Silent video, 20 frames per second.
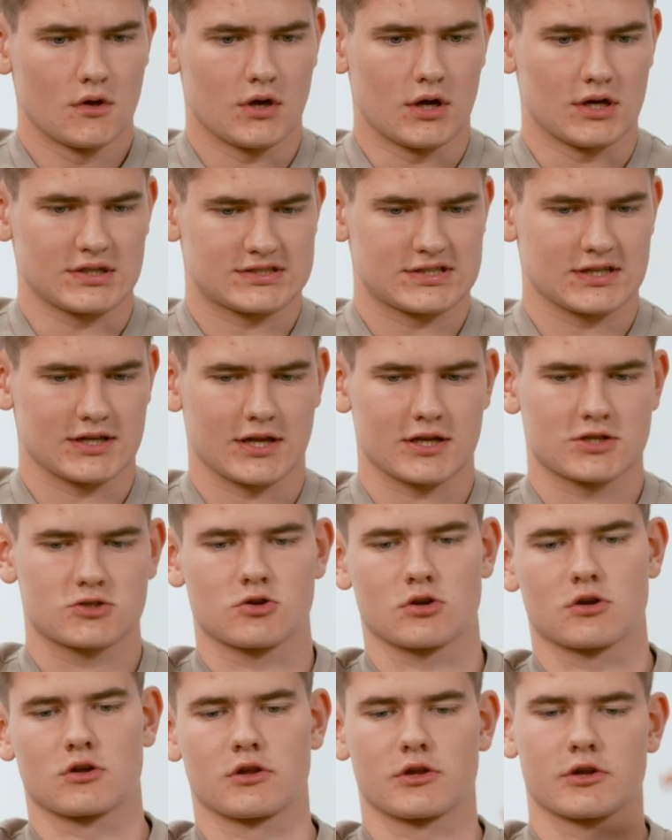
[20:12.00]
I'd say
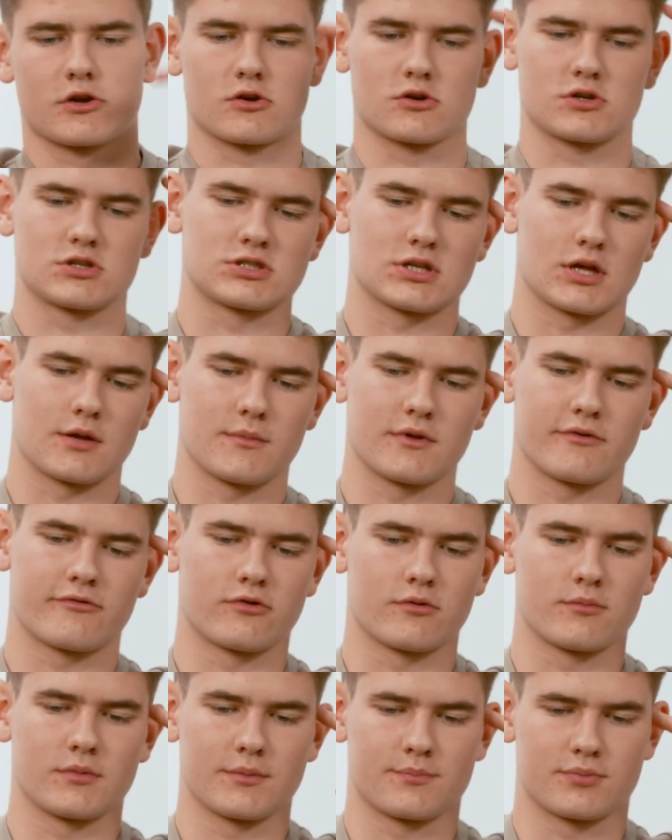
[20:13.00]
extracurriculars. I mean,
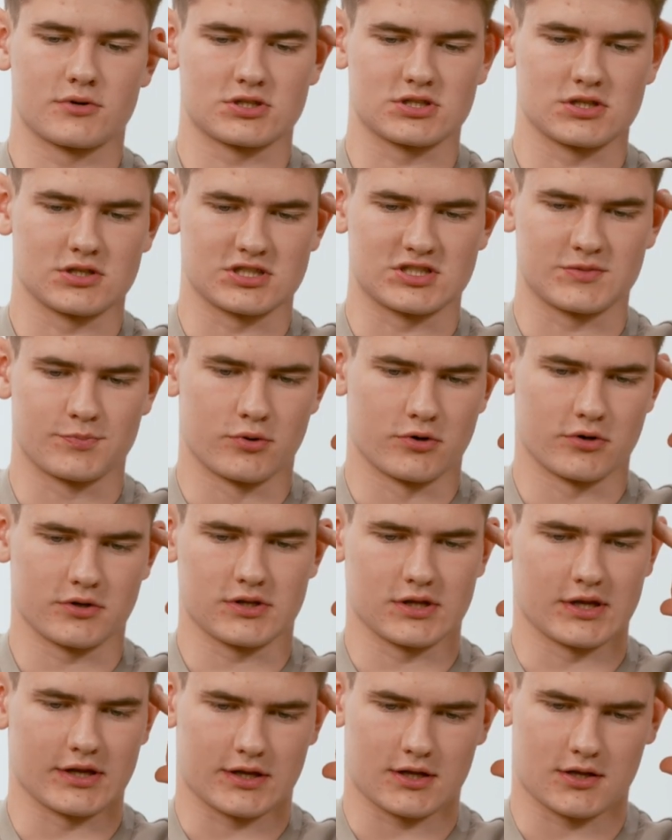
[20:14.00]
for me personally,
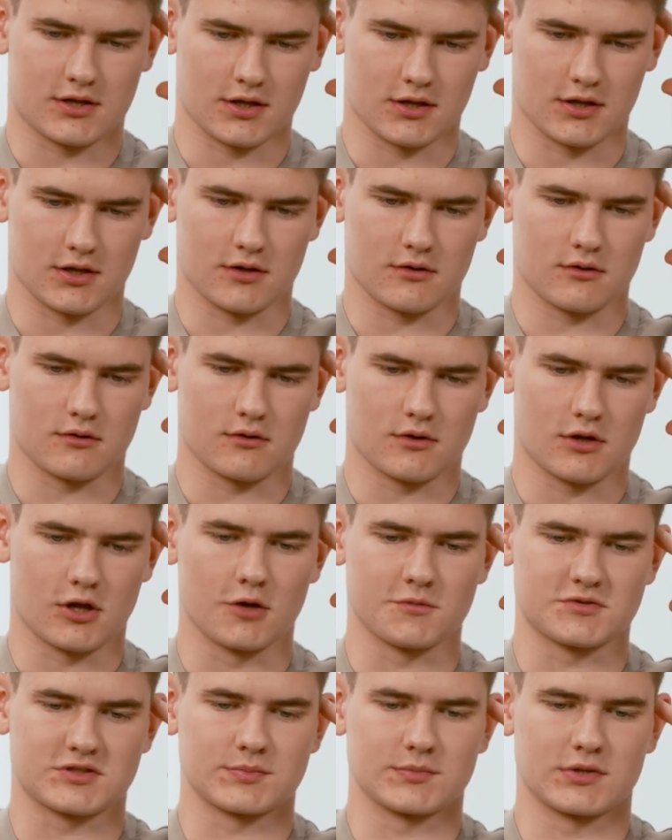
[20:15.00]
sport like kind of
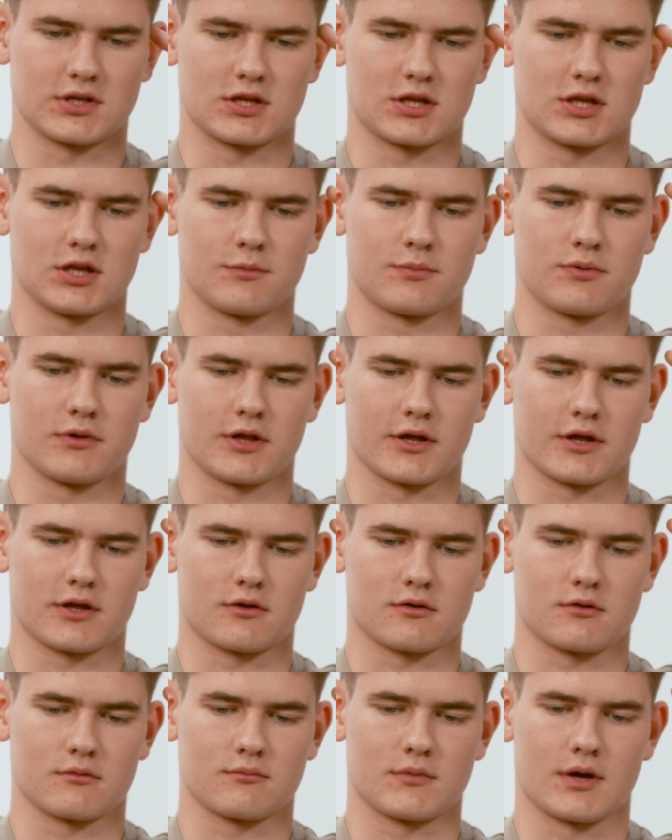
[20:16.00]
helps me keep like
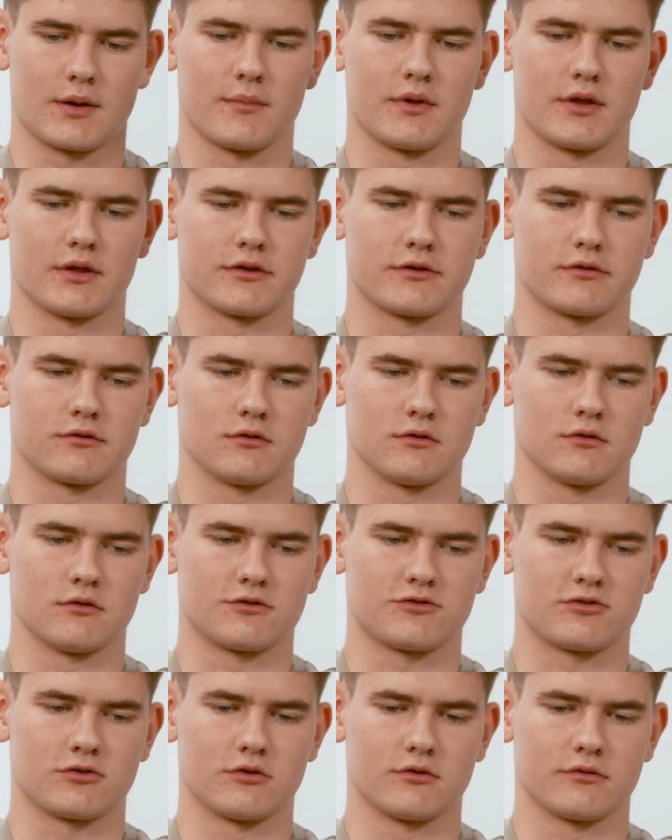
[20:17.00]
my mental
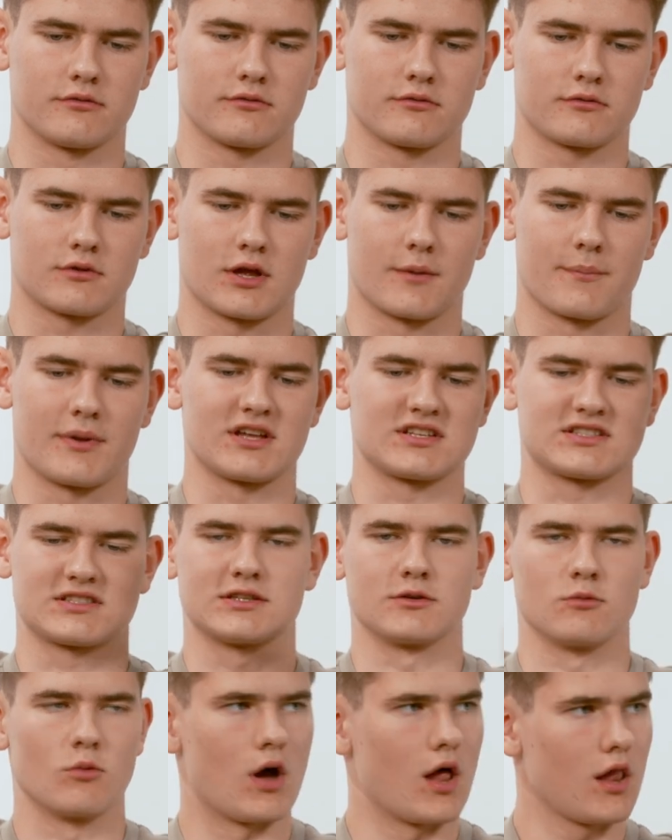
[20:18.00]
sort of
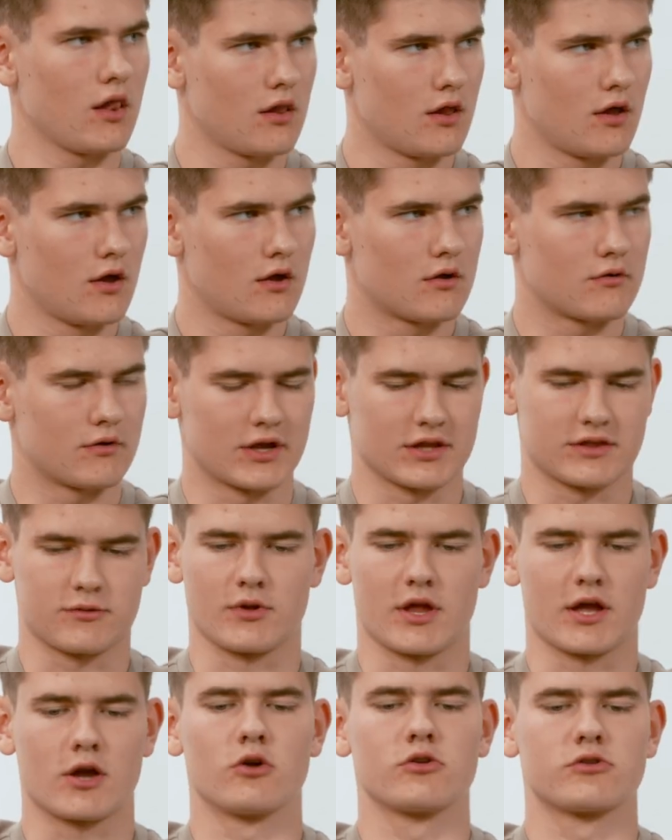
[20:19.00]
capacity well, right?
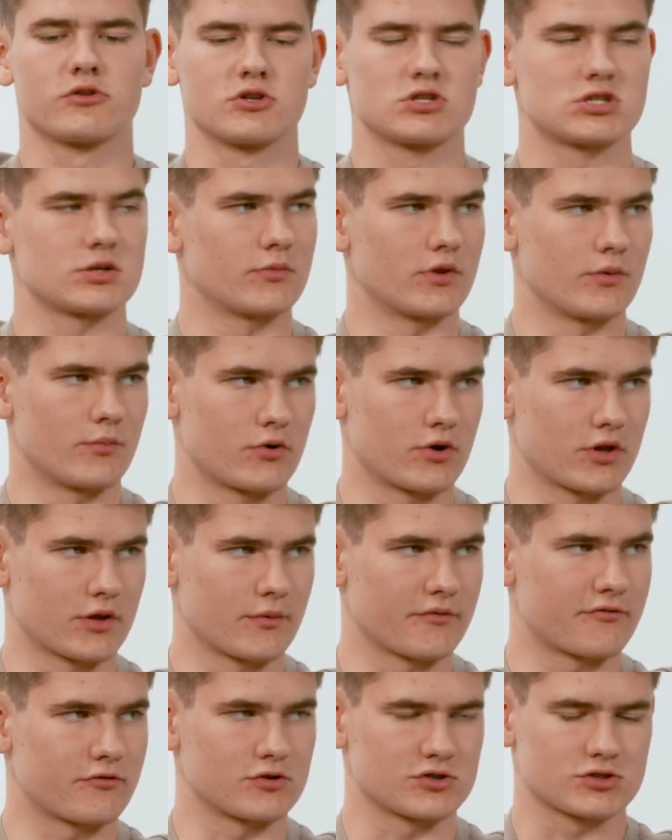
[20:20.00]
When I go to the gym in the morning
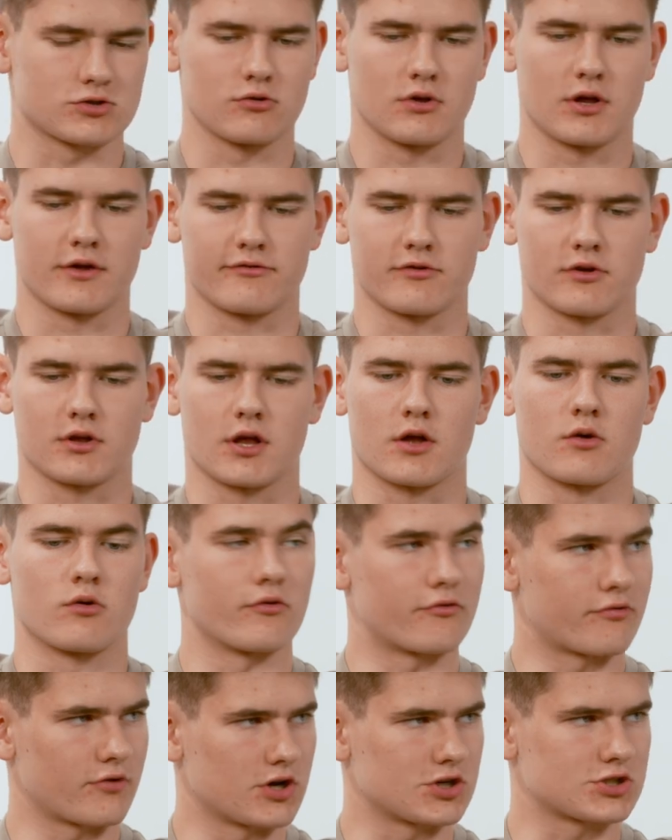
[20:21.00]
before school, I feel kind of
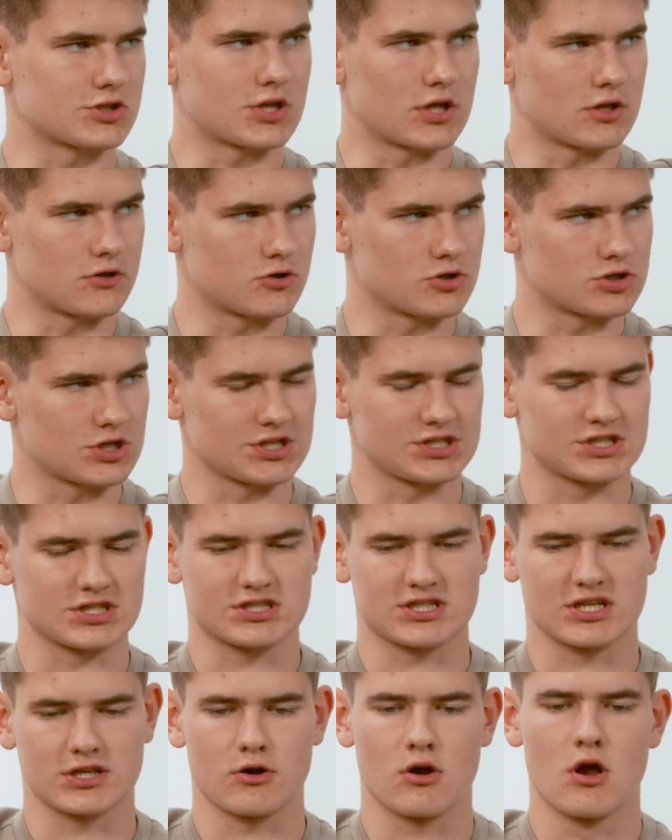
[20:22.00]
refreshed, energized,
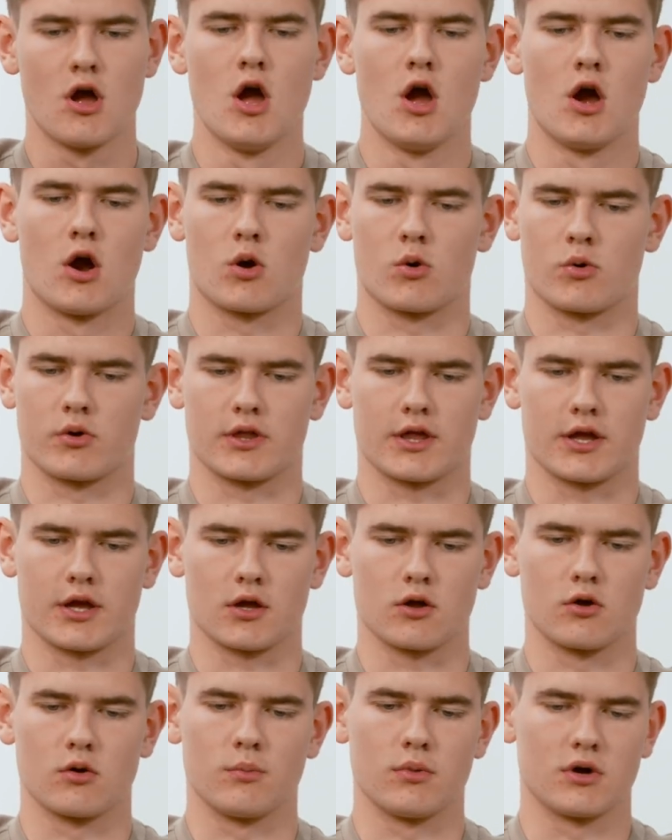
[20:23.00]
etc. Or when I
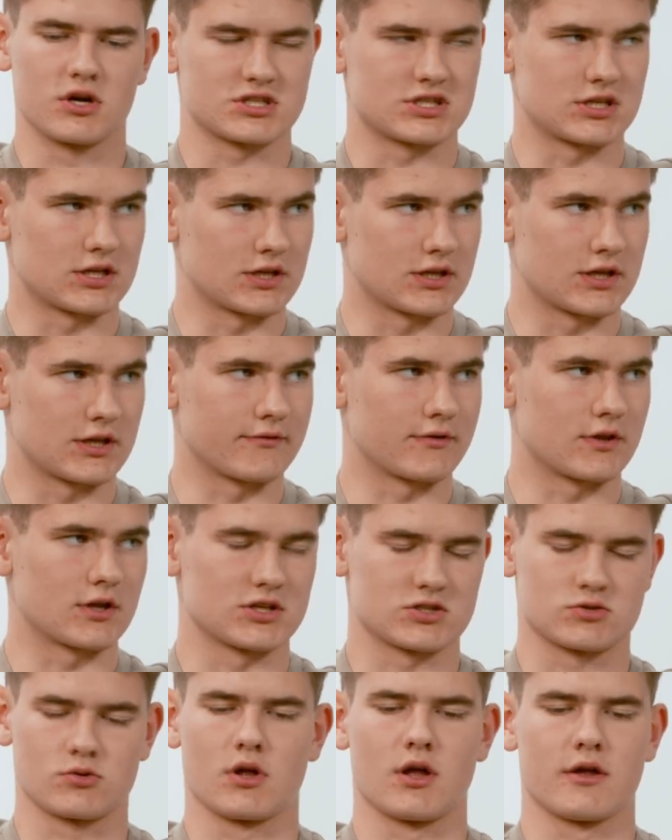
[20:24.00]
go boxing in the evening
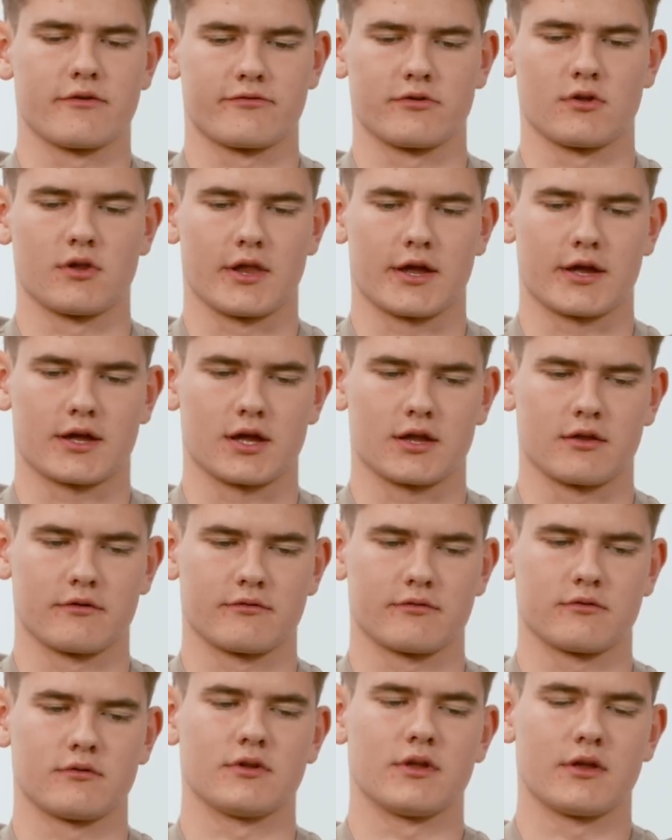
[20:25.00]
as well, I feel like kind of
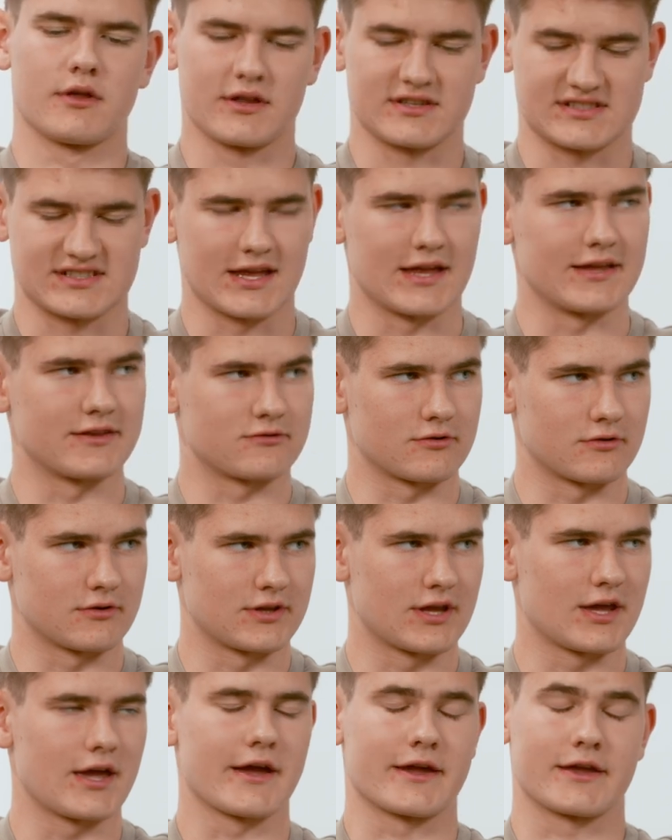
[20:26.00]
it's an end to the
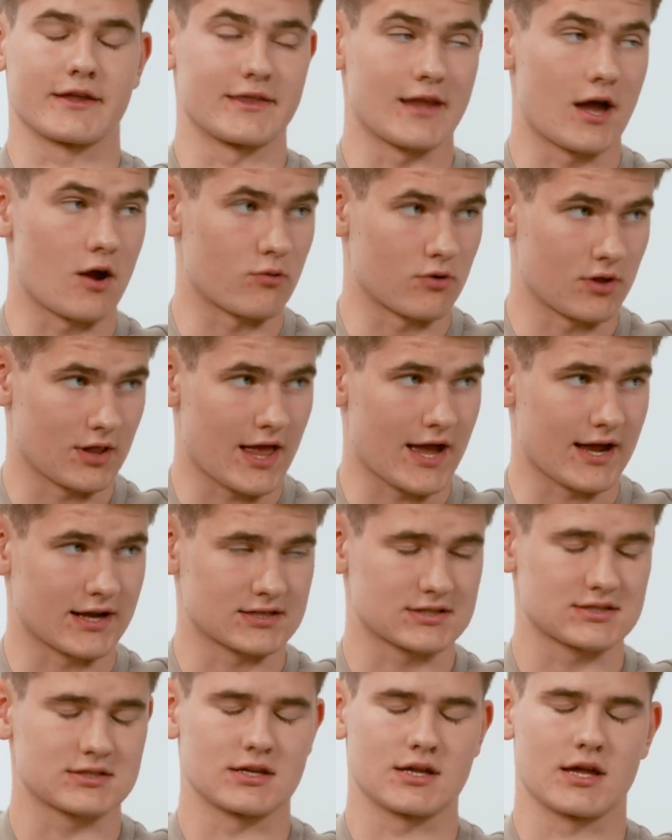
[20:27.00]
day. I can now
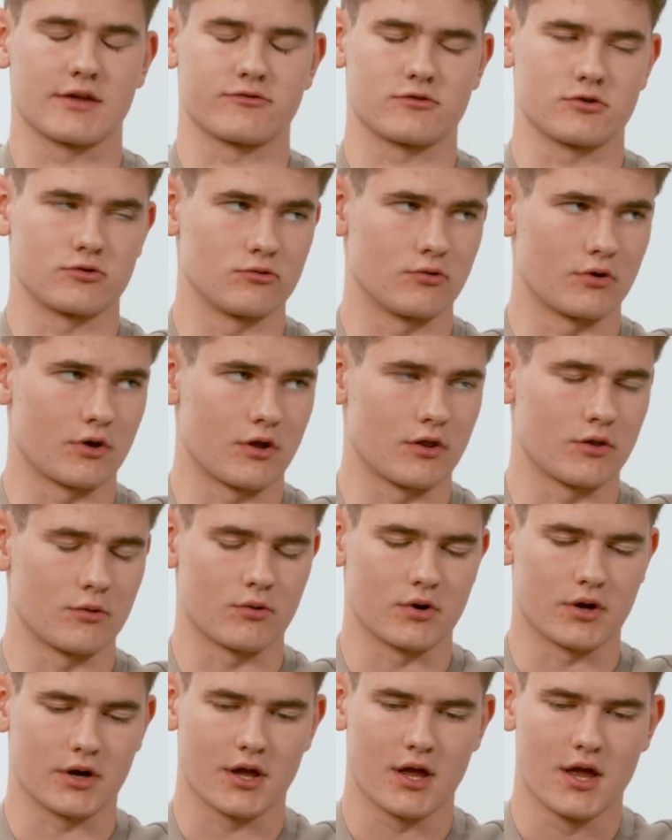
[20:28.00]
relax after doing all the
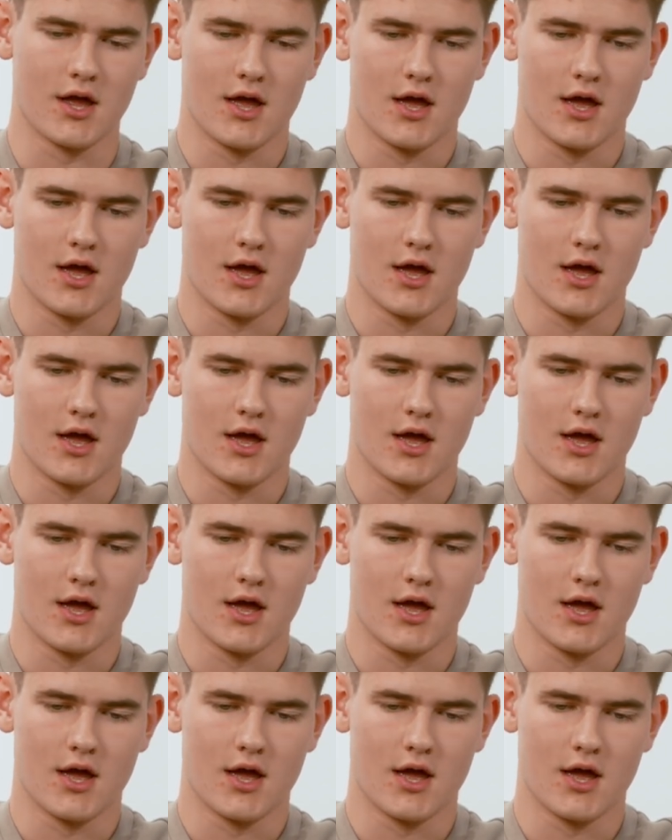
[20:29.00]
work.